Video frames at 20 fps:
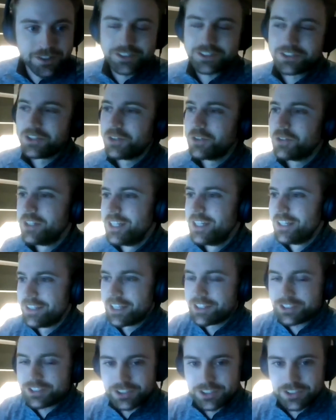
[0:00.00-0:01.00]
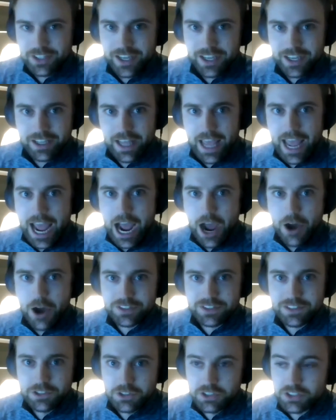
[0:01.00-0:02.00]
So that's just like how
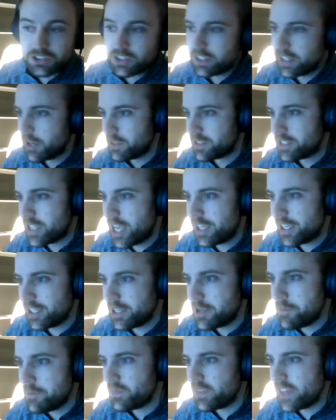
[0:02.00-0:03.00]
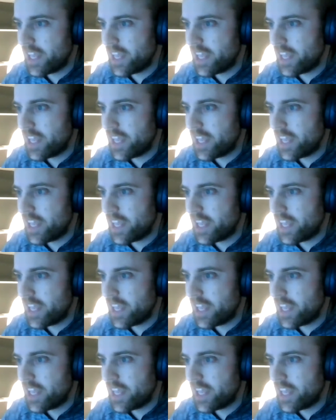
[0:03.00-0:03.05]
seriously they were taking it.